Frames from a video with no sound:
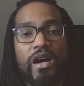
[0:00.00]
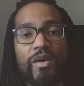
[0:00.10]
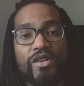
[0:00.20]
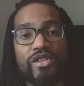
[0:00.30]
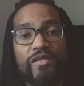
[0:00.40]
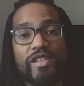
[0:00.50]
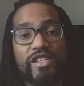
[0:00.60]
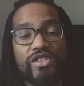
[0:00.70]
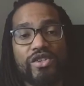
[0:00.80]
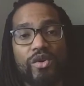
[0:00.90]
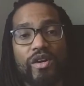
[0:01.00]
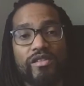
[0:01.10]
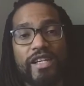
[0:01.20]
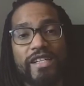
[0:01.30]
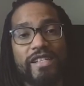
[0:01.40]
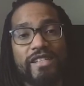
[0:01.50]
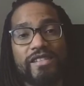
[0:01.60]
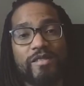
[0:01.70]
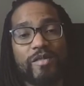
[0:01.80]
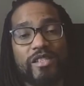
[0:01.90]
We also have ignition coils. I needed
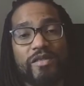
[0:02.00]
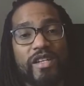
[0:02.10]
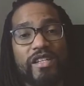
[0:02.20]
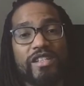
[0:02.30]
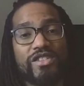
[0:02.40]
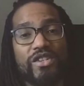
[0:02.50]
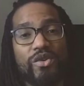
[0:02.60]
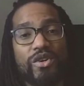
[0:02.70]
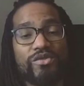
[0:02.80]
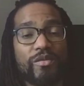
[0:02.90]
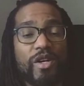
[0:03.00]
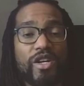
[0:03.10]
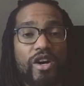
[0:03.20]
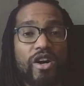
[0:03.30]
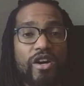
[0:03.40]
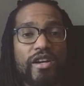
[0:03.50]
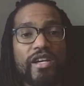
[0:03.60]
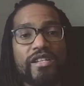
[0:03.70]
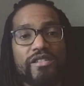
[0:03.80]
specific ignition coils from a car